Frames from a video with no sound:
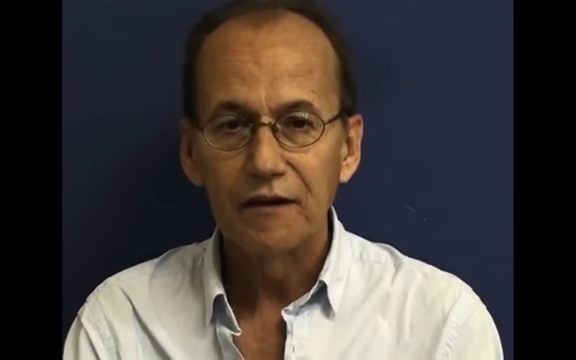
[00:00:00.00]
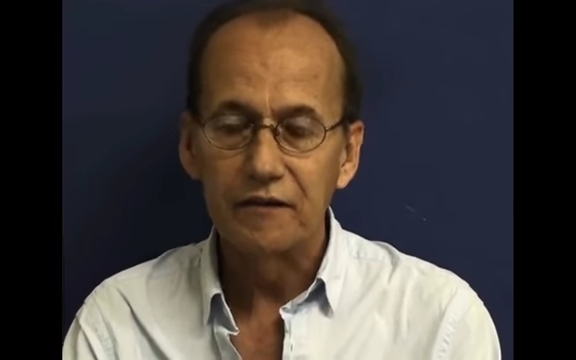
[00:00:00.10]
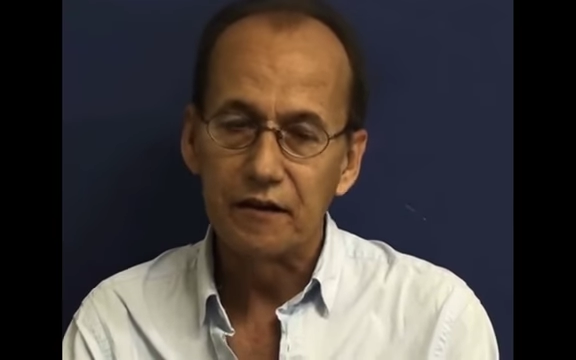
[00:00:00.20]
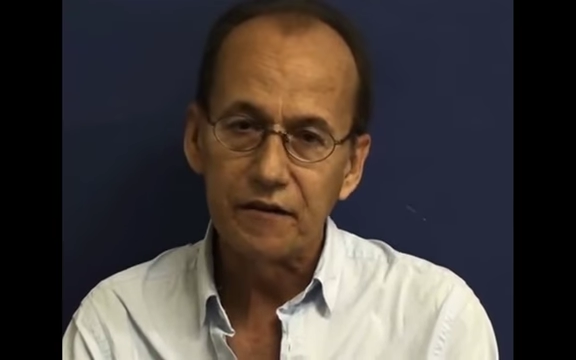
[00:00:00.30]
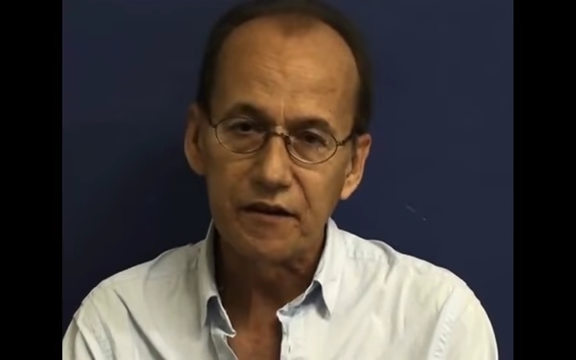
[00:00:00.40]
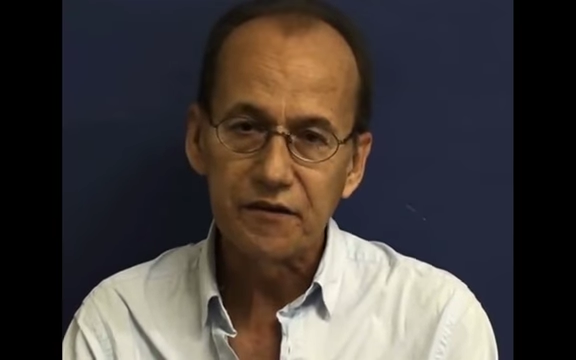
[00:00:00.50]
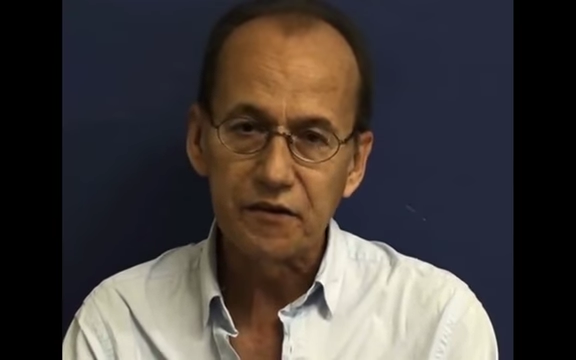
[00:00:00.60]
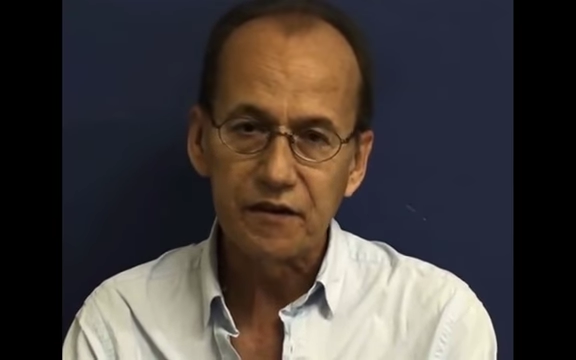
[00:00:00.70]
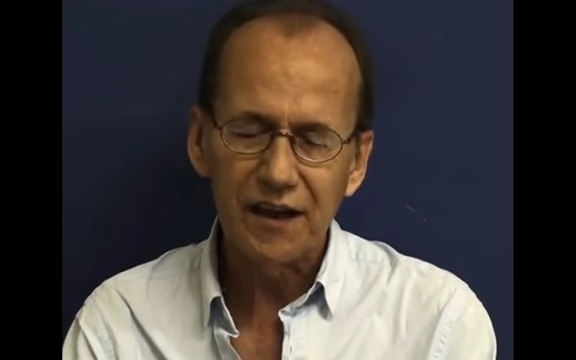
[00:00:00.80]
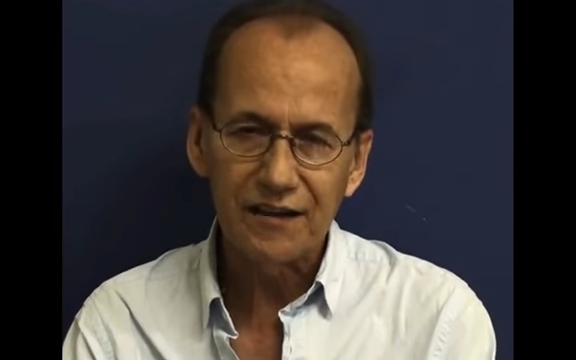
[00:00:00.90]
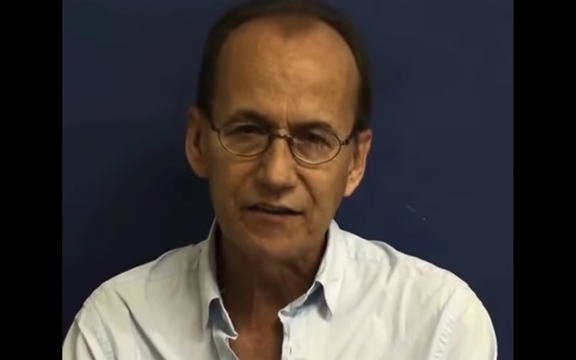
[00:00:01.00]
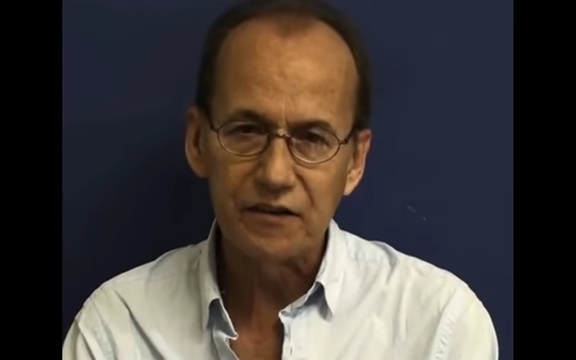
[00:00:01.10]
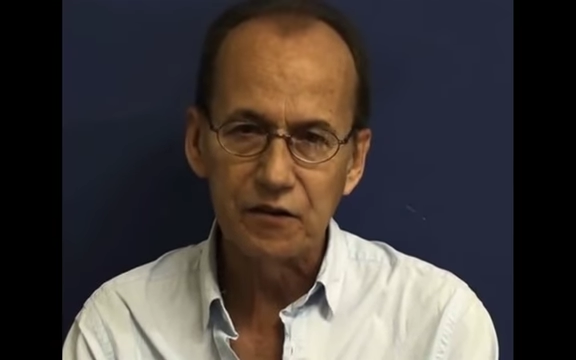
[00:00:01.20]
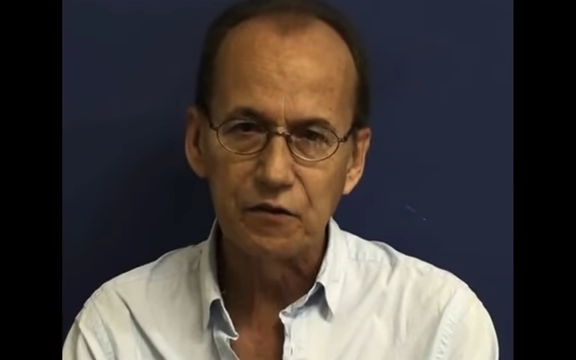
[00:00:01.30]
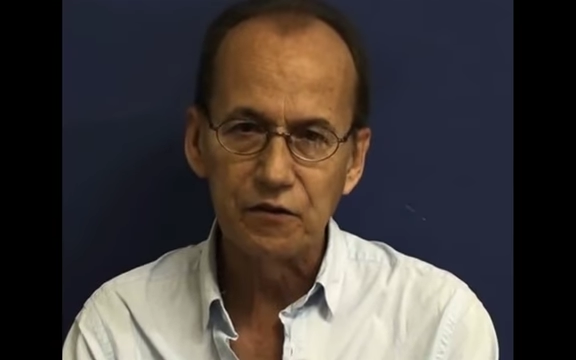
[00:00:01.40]
that the student has to
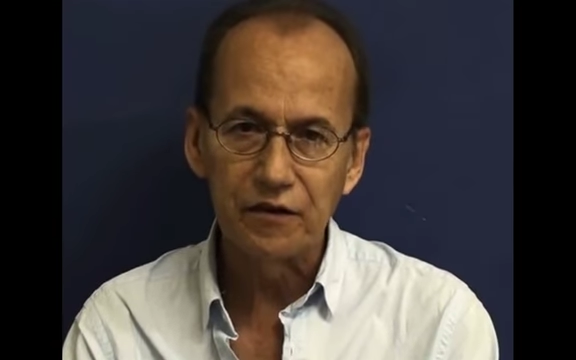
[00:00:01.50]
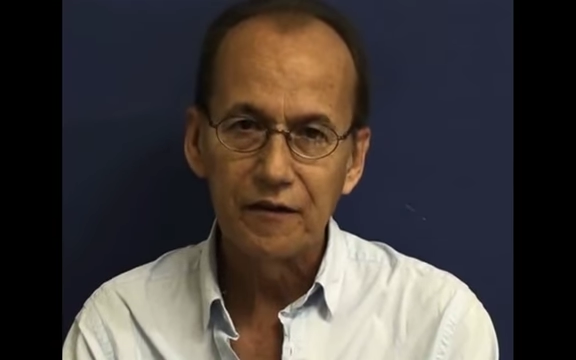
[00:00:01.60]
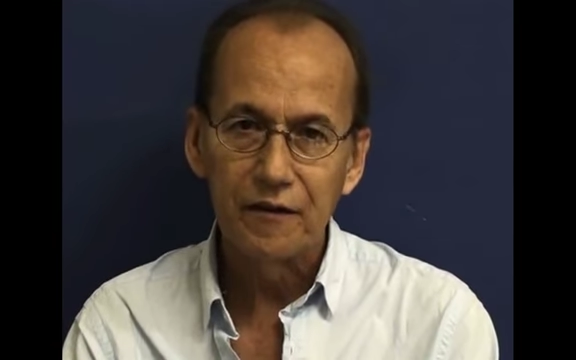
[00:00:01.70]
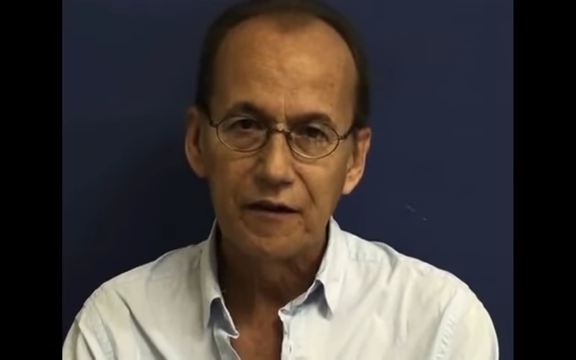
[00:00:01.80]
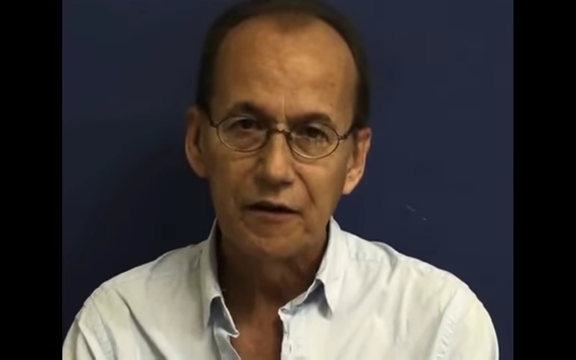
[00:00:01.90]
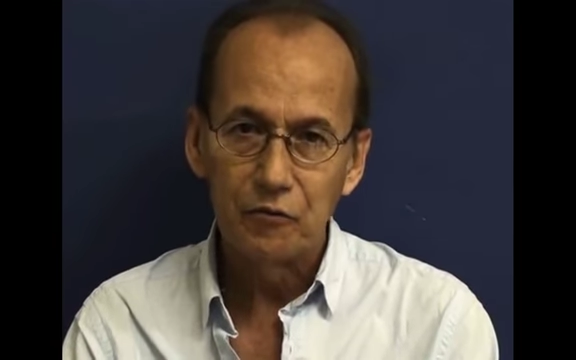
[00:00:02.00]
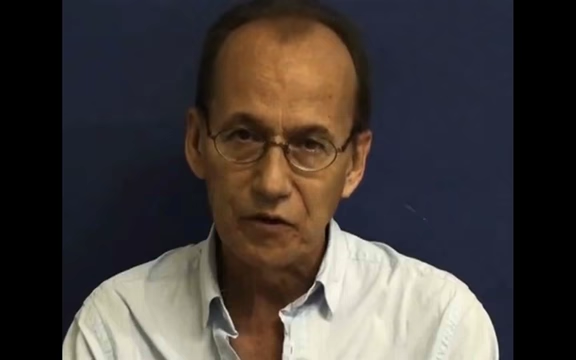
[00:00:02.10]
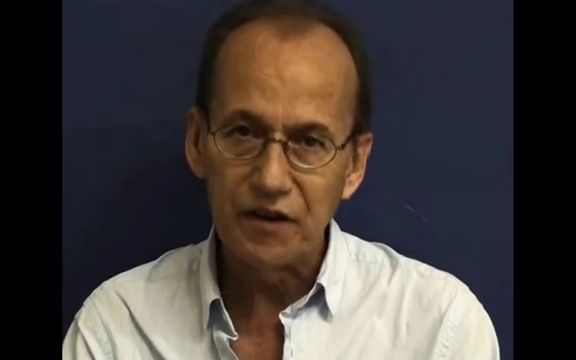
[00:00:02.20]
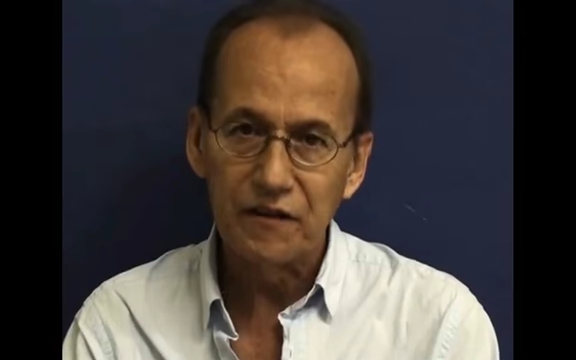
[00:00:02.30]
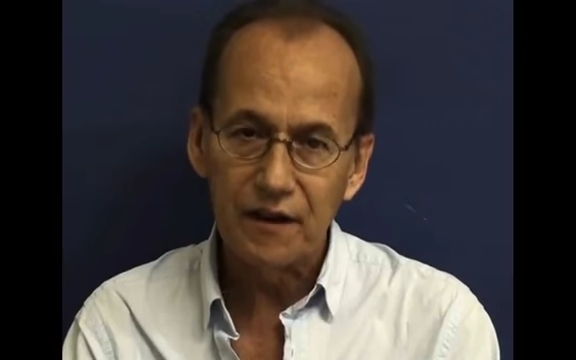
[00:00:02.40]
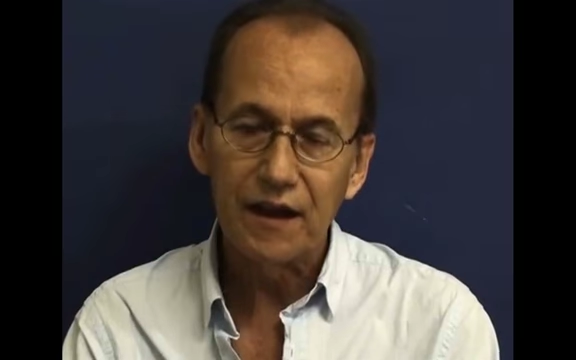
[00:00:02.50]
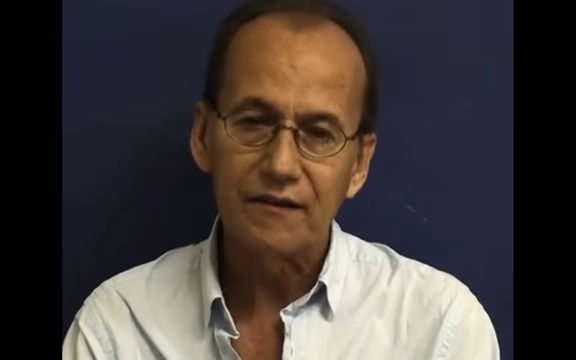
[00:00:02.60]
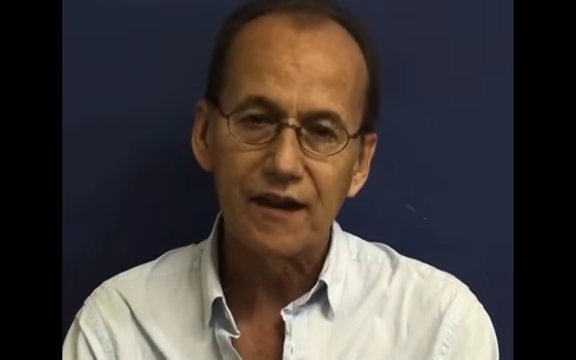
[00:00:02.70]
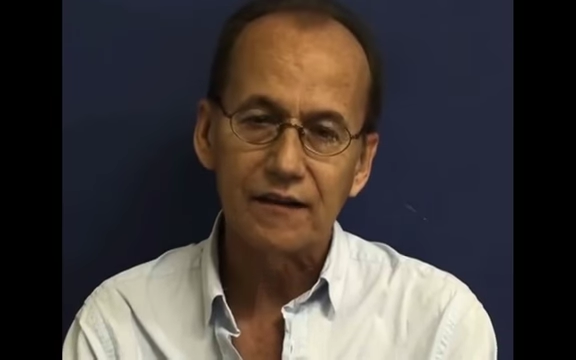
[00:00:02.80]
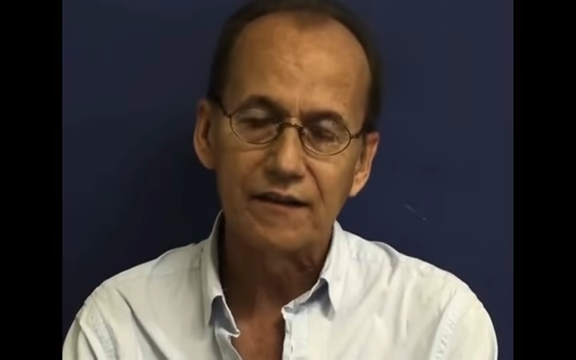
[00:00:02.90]
use within that
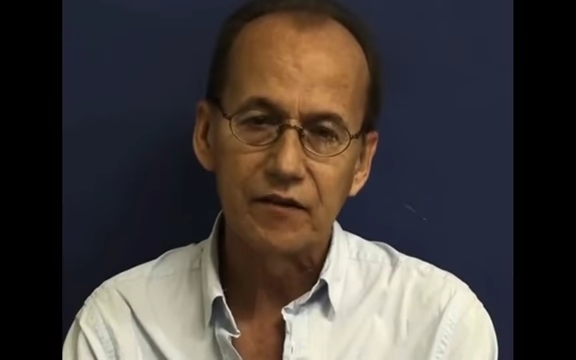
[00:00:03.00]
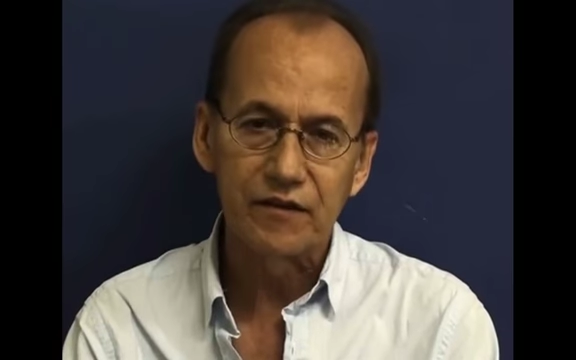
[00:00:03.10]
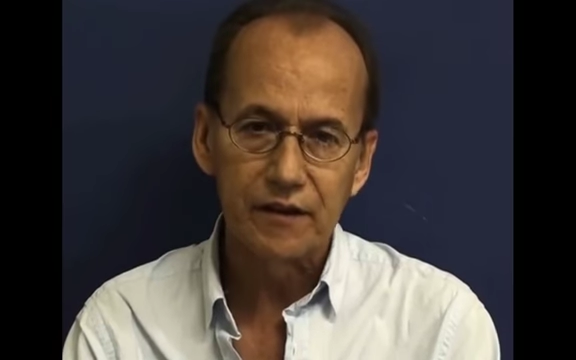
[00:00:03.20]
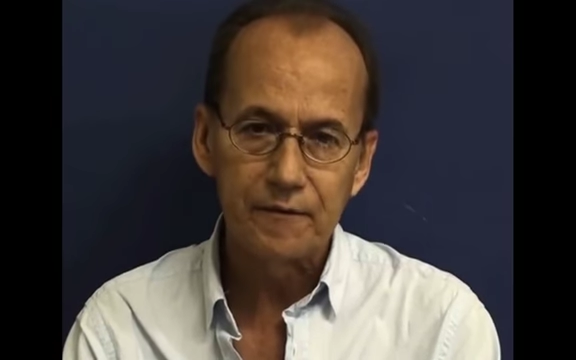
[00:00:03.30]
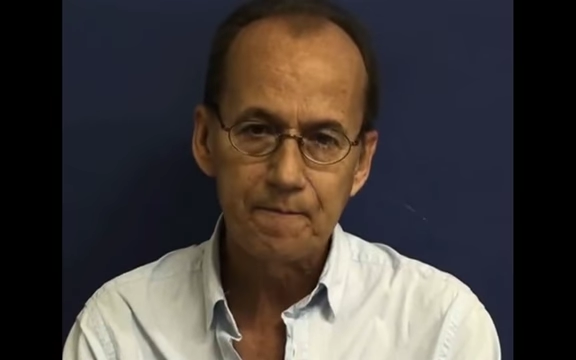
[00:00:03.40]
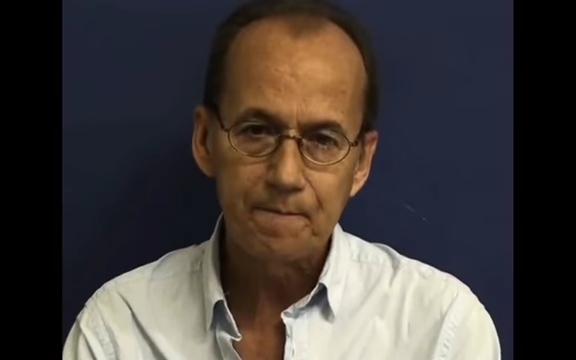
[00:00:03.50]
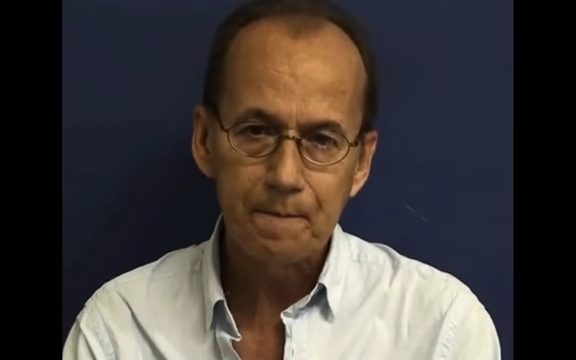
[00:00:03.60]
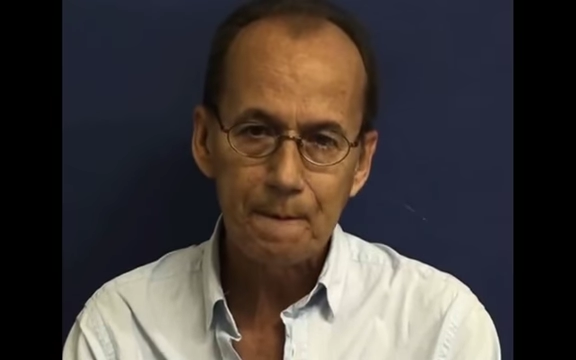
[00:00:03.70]
activity.